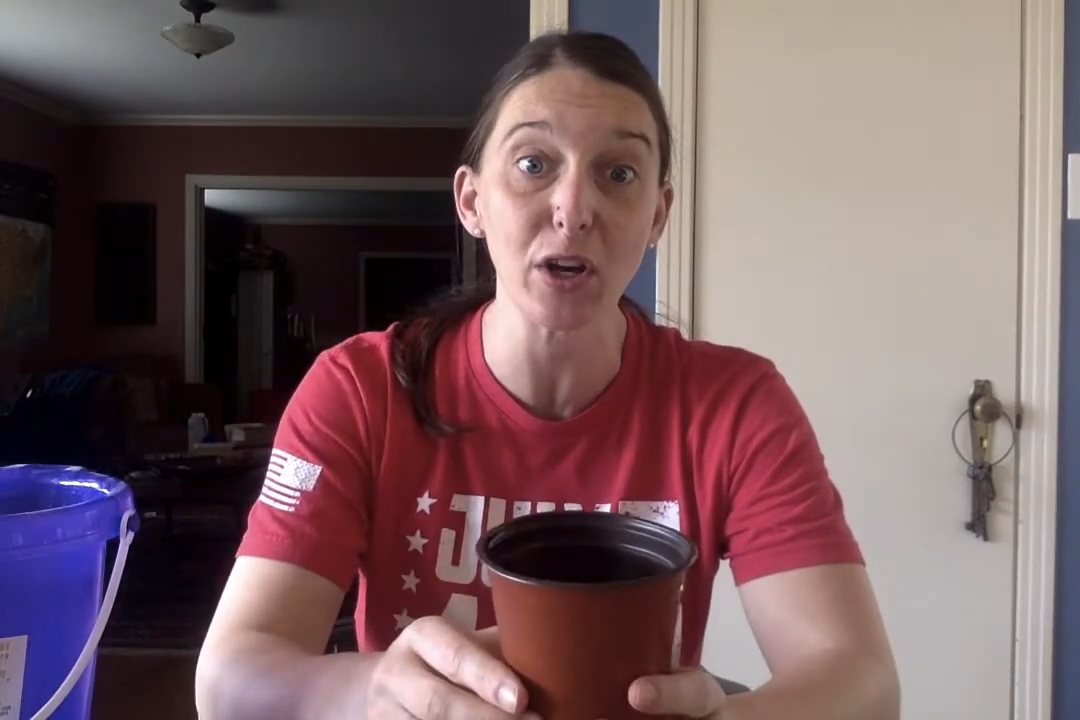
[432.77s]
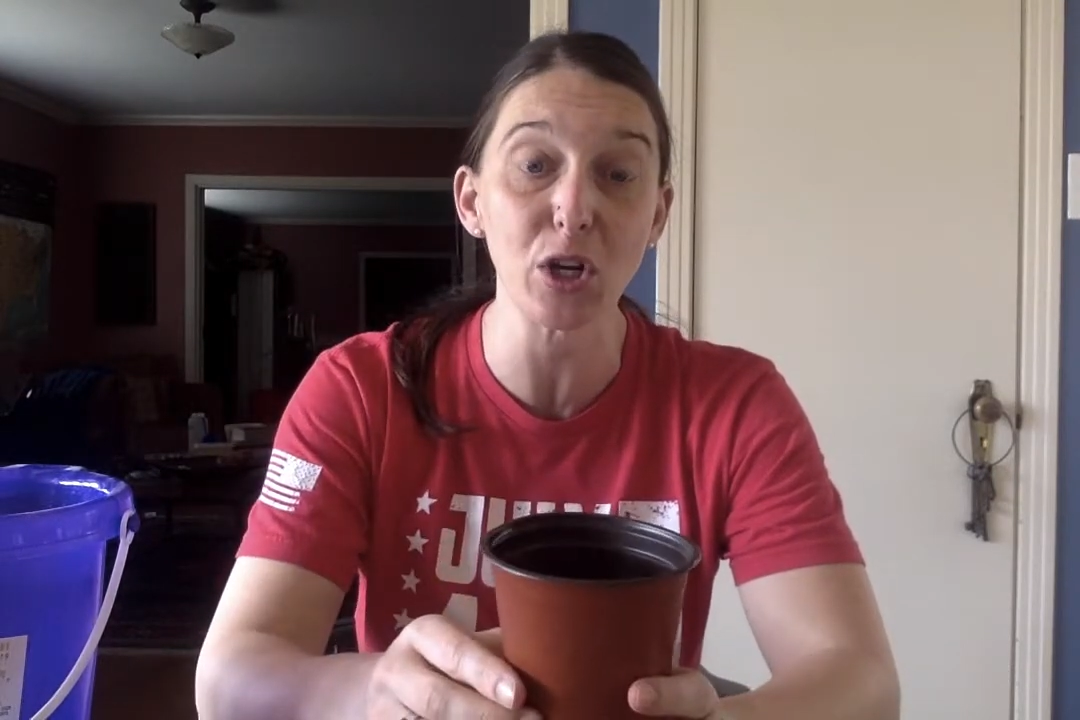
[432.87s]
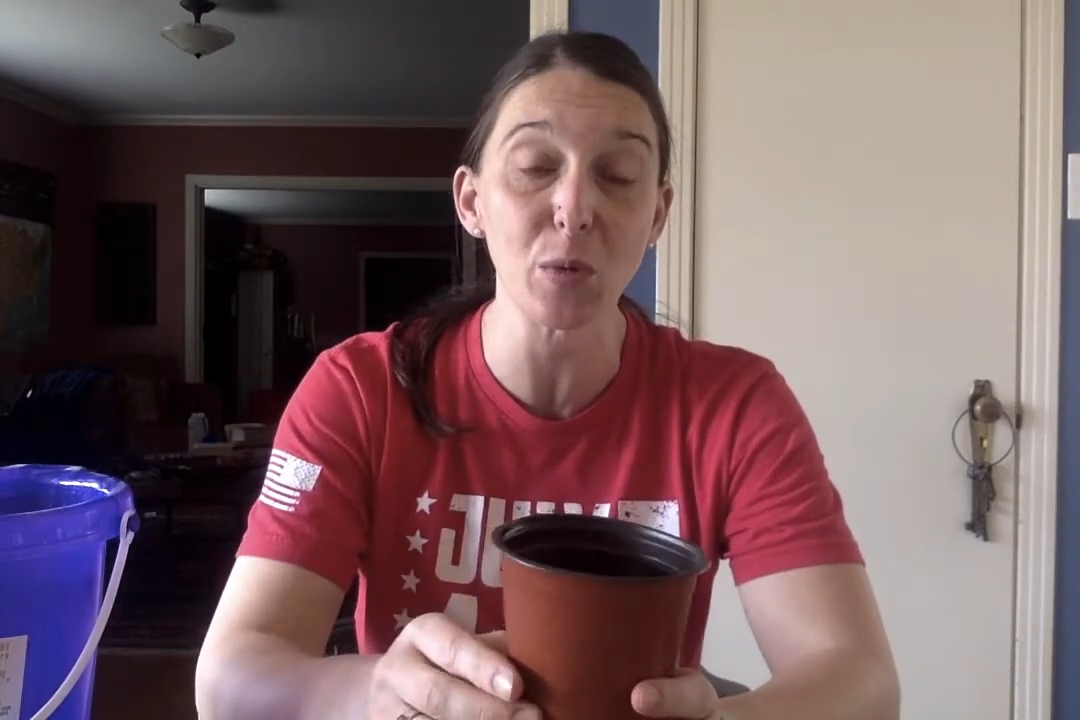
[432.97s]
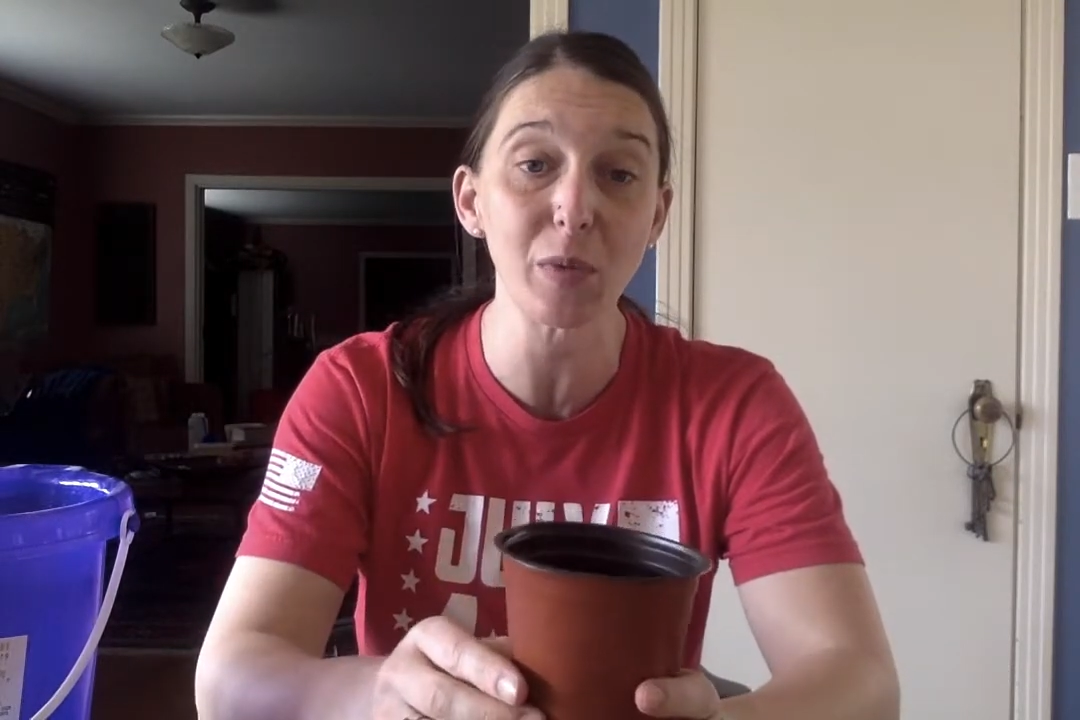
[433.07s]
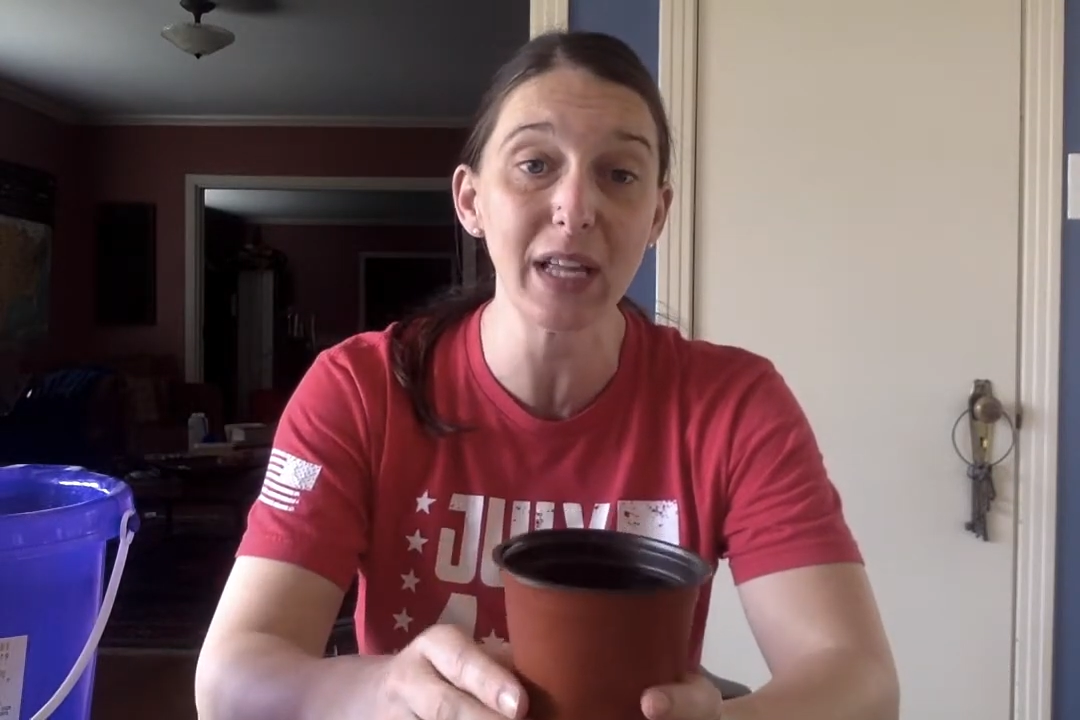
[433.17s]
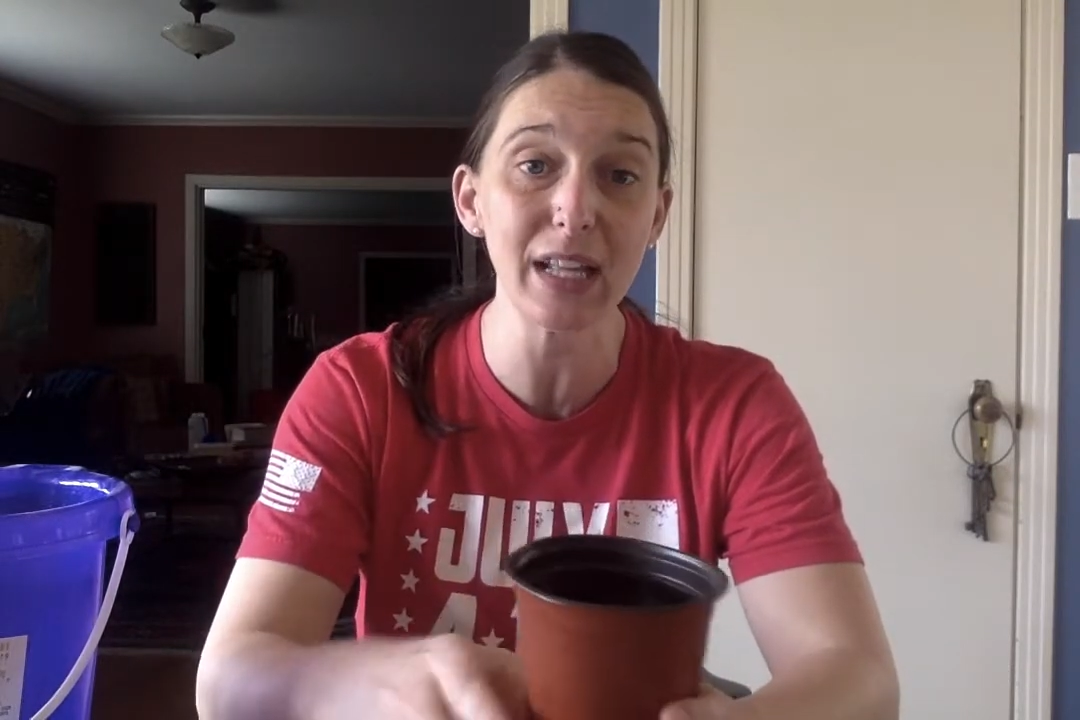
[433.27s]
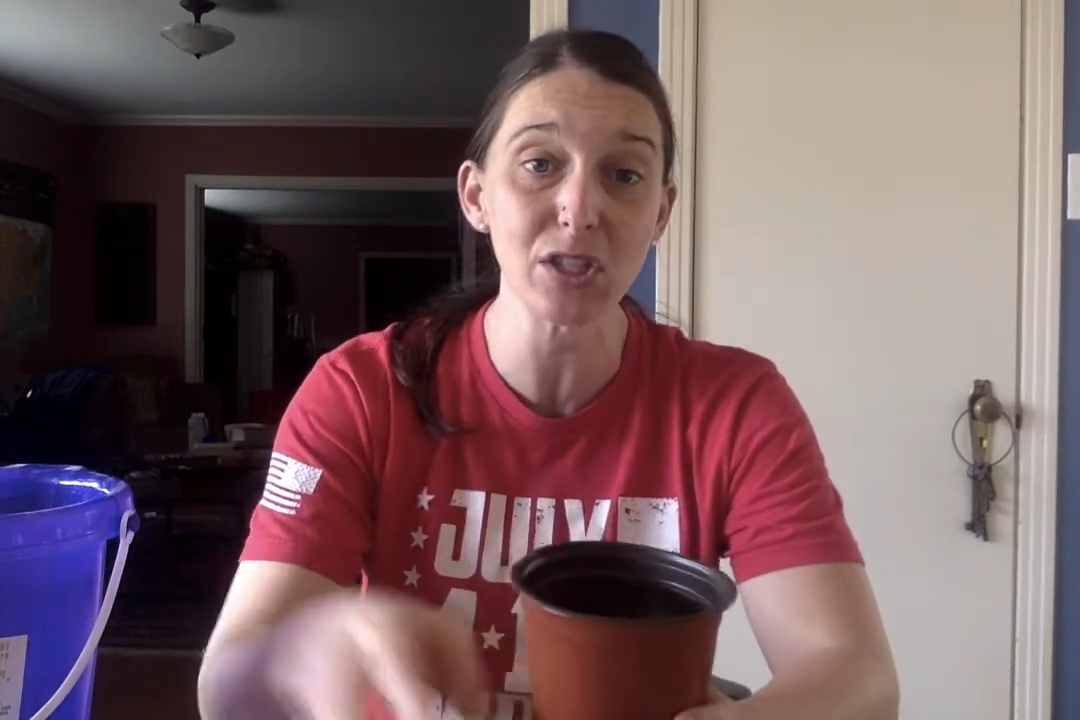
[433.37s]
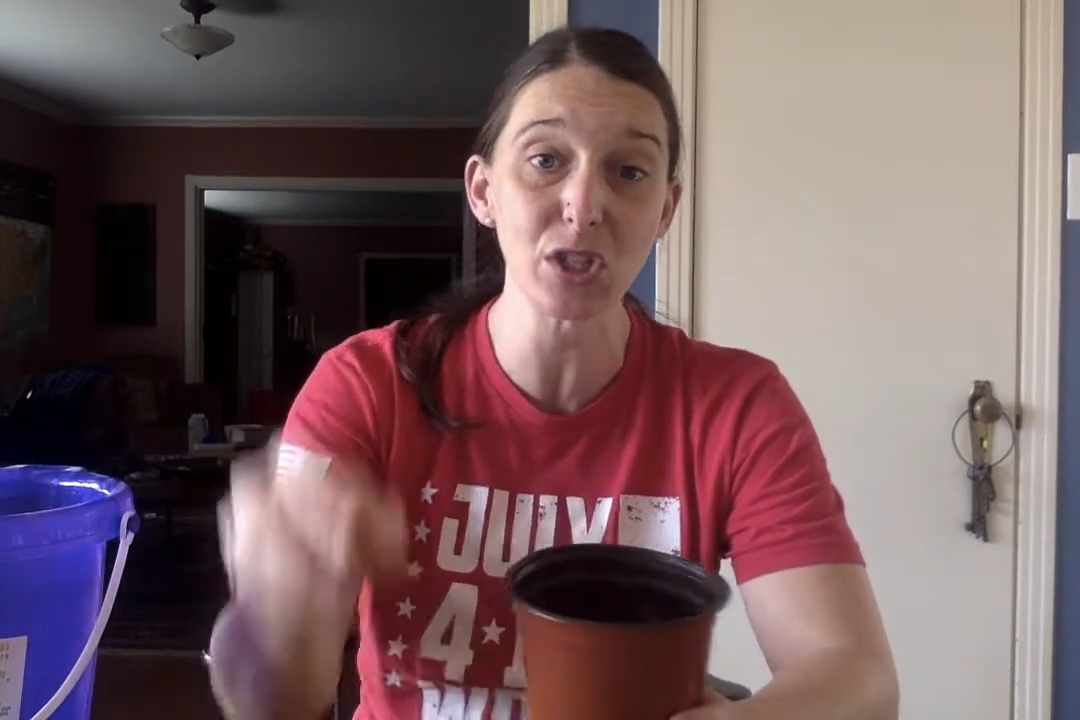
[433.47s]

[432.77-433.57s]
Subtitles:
your plants.